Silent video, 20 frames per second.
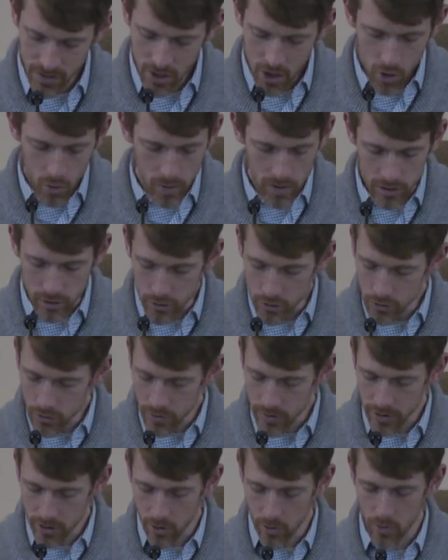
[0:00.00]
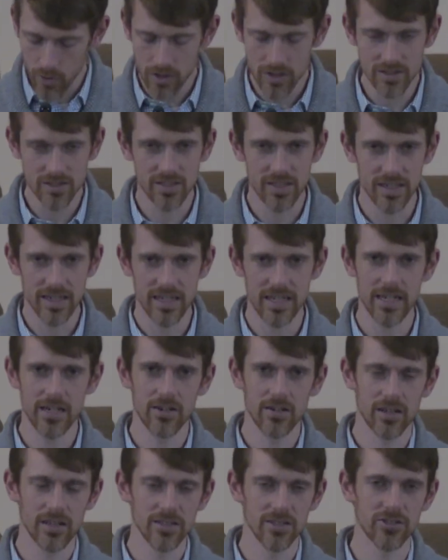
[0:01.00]
What Luke records here
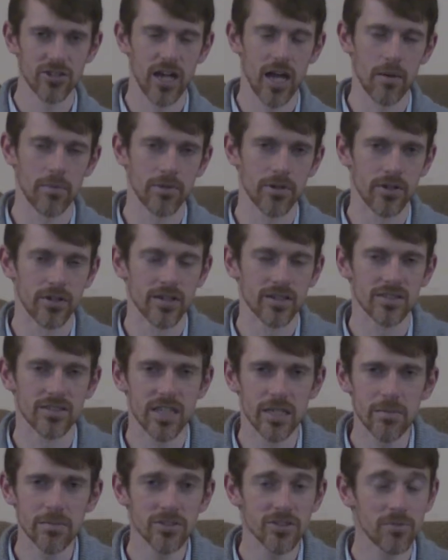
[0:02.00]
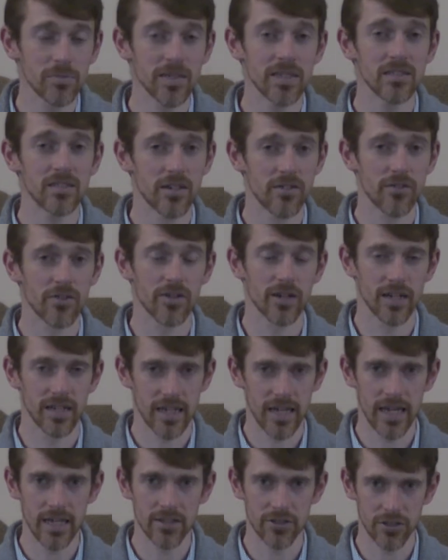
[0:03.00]
in this chapter seems to be a different
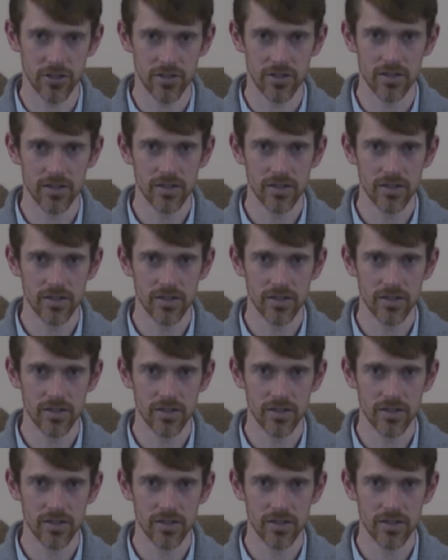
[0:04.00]
occasion.